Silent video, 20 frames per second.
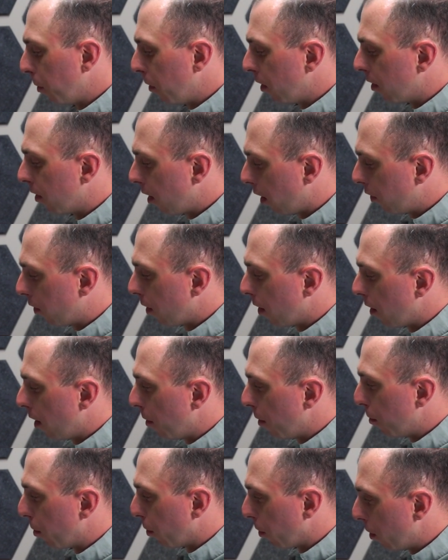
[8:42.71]
was such
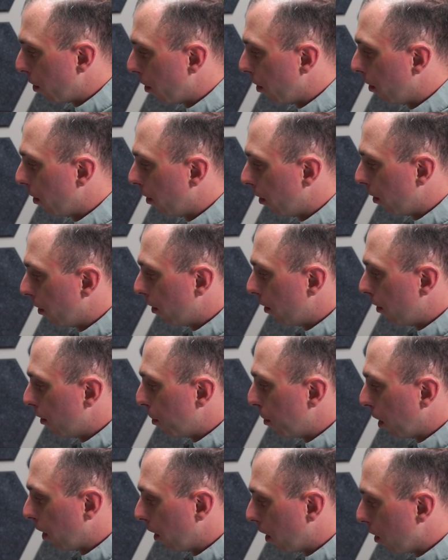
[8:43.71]
a brutal
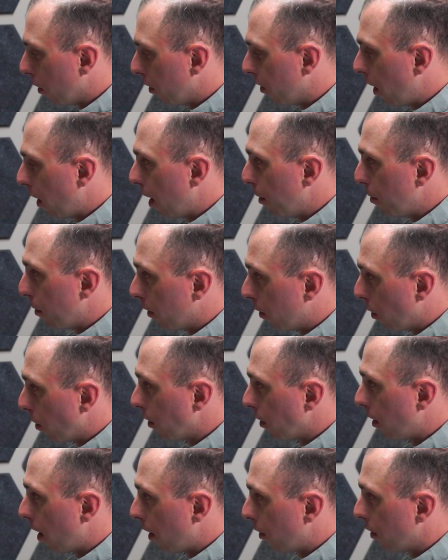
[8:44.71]
political fight
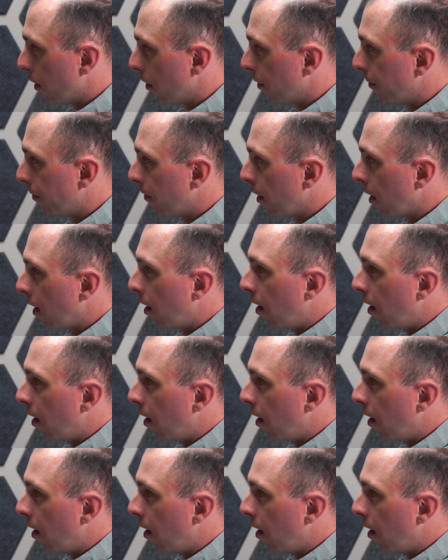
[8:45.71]
before session,